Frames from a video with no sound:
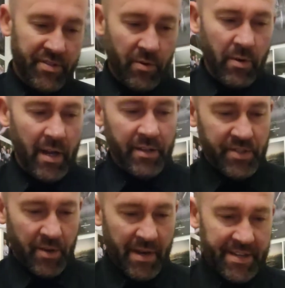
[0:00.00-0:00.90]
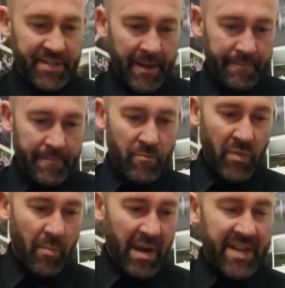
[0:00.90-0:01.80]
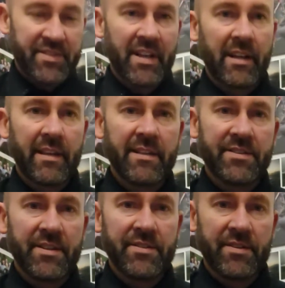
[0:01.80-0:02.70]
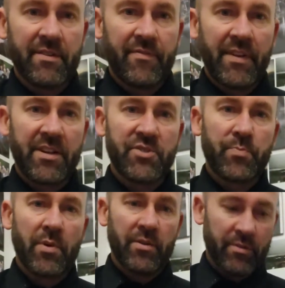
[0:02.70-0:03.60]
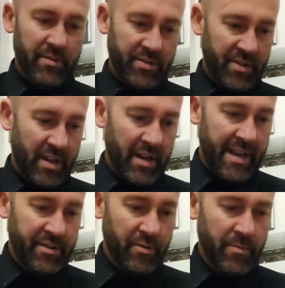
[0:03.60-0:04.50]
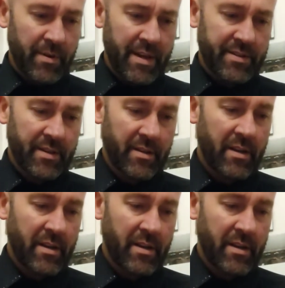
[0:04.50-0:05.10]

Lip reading: So what I'll do is, basically this is the finished product, so you'll end up with this.